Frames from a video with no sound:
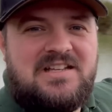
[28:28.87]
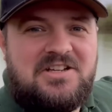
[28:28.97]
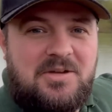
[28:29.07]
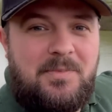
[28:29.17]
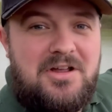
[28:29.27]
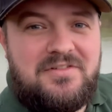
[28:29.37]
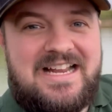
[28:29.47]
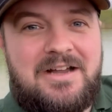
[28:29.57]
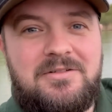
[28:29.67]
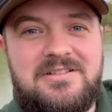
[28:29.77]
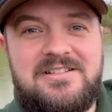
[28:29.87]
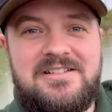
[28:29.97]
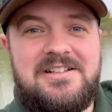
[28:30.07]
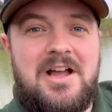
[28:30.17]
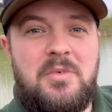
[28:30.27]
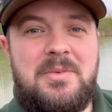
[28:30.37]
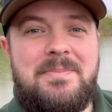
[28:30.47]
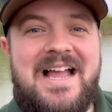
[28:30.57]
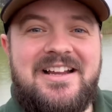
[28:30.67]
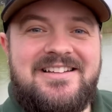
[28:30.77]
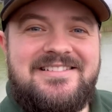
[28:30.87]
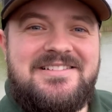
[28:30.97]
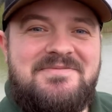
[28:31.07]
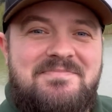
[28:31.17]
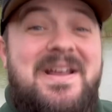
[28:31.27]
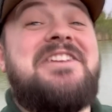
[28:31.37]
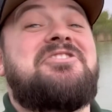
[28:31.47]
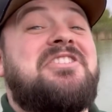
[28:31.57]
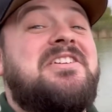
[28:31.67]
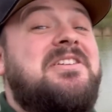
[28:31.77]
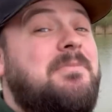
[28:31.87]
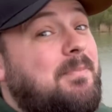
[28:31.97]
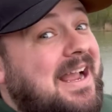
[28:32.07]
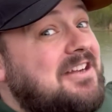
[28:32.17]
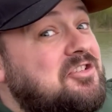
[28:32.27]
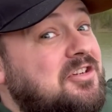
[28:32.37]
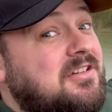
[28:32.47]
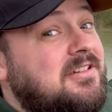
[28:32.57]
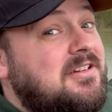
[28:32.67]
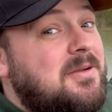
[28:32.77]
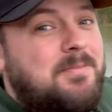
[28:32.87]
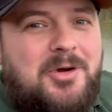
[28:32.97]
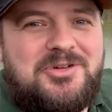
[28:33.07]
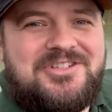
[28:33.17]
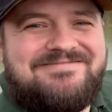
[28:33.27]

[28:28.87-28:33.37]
goodbye for now. I will be back. Bish, bash, bosh.